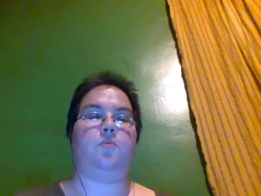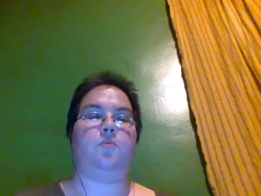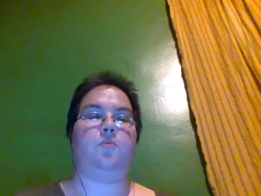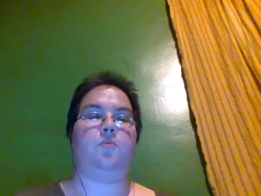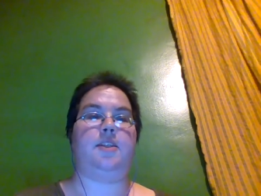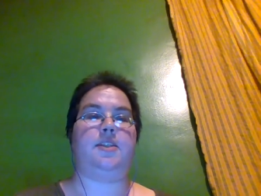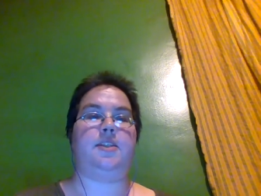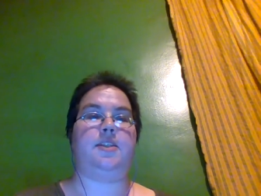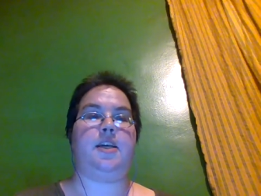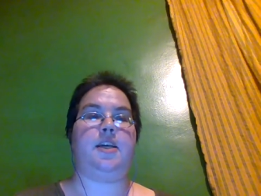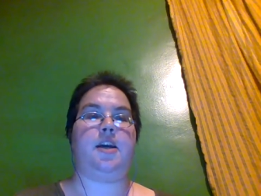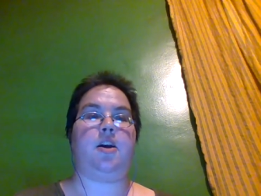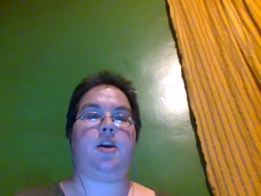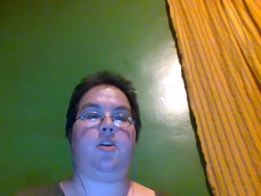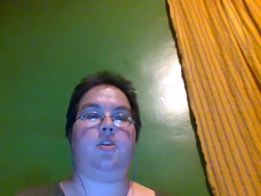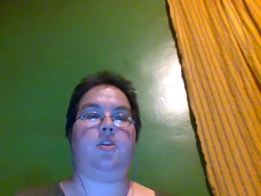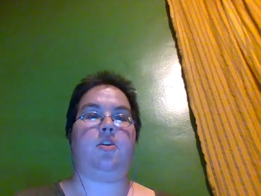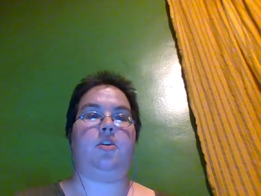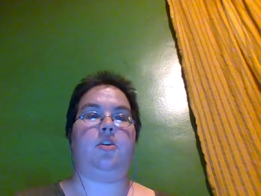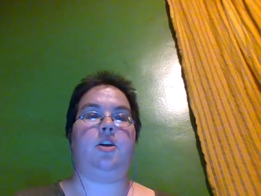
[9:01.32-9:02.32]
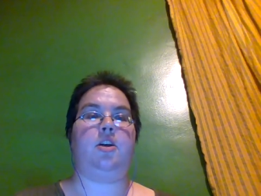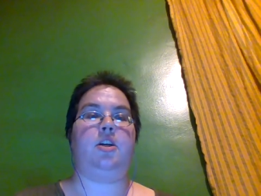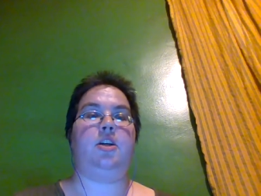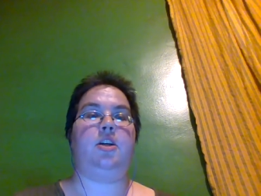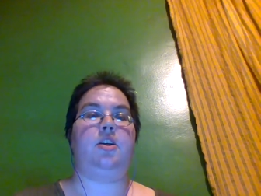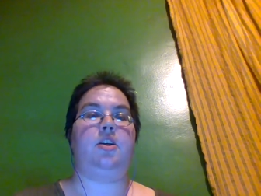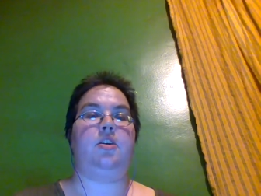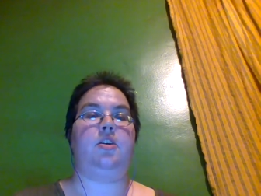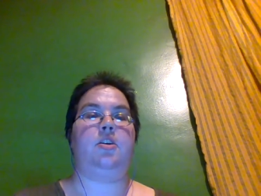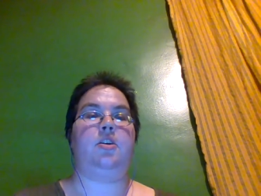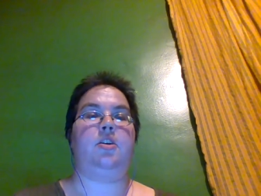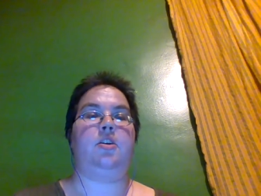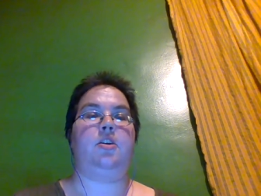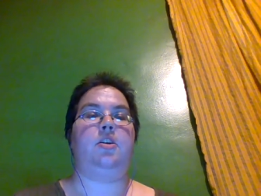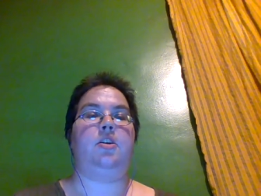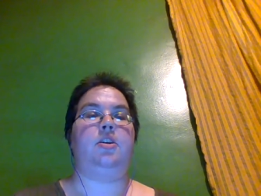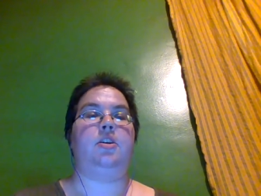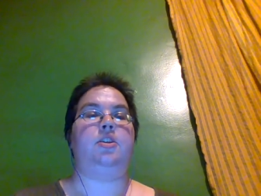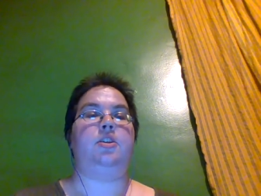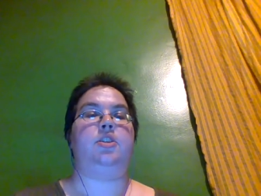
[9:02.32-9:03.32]
was there,
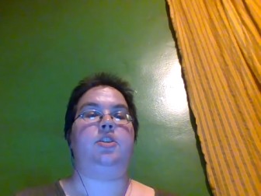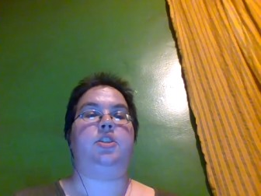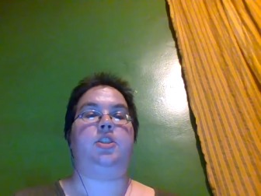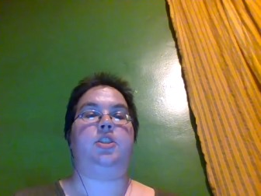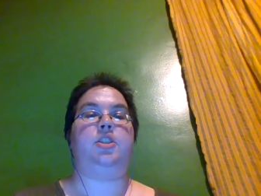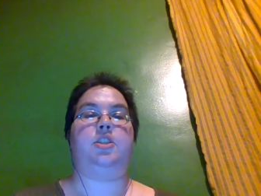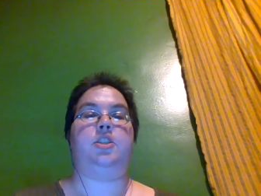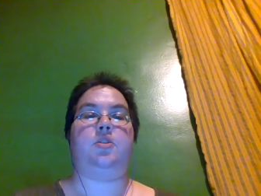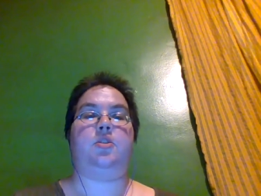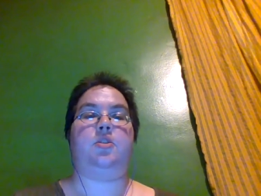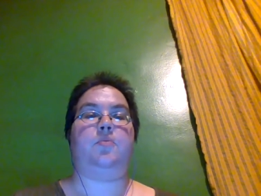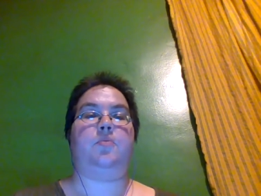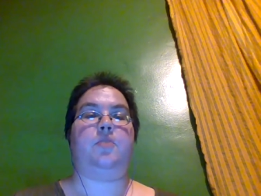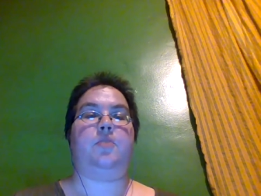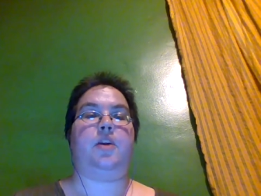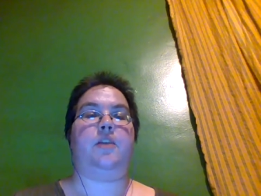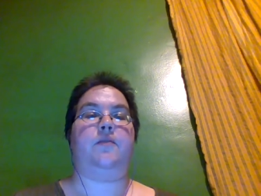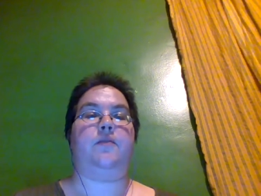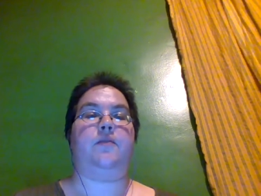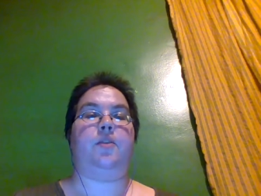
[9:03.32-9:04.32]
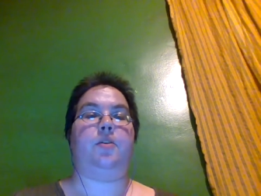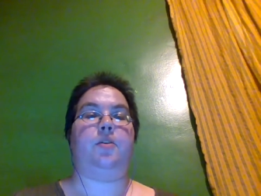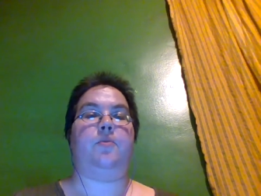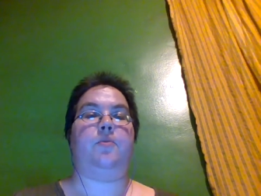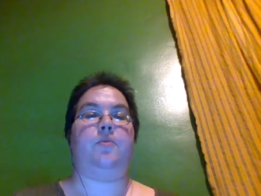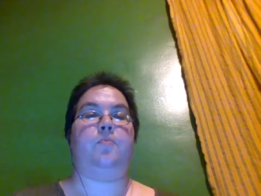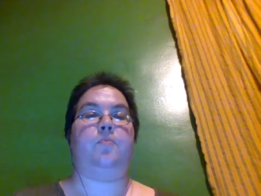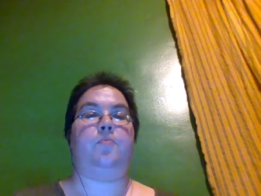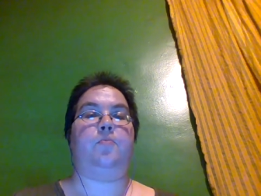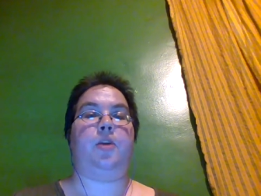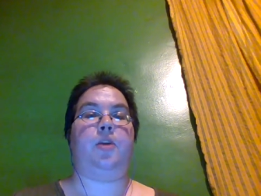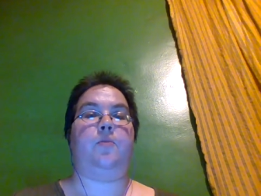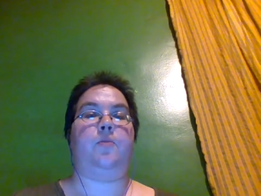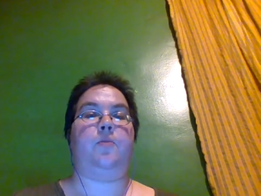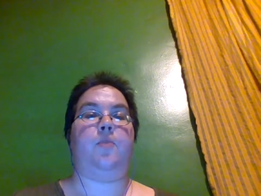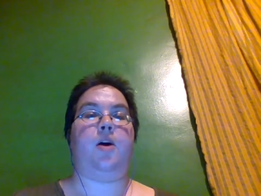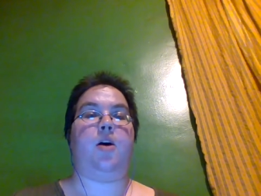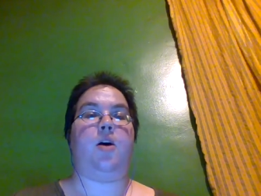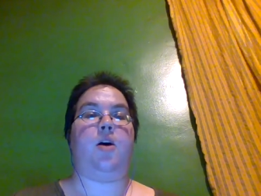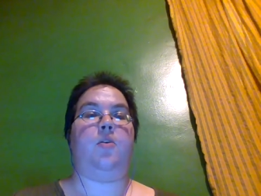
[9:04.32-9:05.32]
she still played pretty
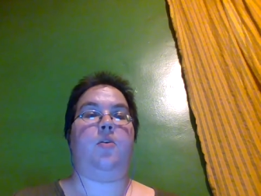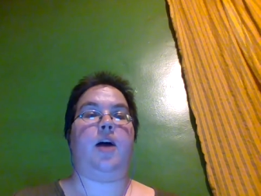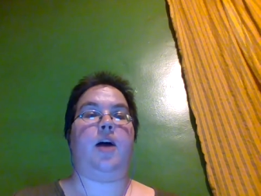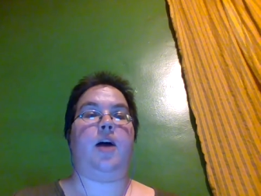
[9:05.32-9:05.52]
well.